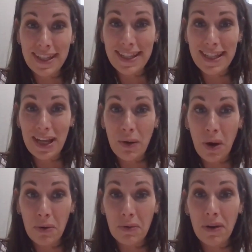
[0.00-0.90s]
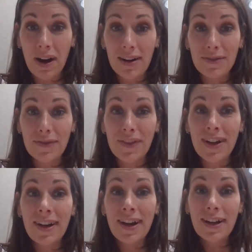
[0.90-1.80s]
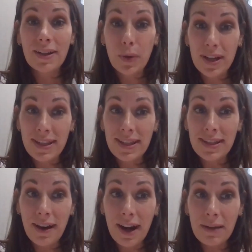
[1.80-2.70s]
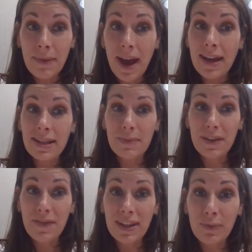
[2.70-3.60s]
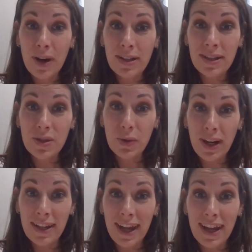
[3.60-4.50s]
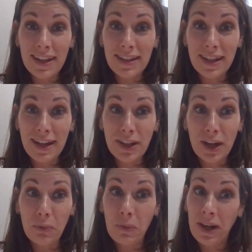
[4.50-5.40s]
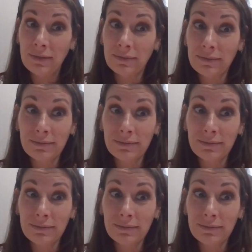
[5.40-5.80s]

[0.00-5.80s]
the COO of Lloyd's at the time, asked me if I'd want to join. And I thought, well,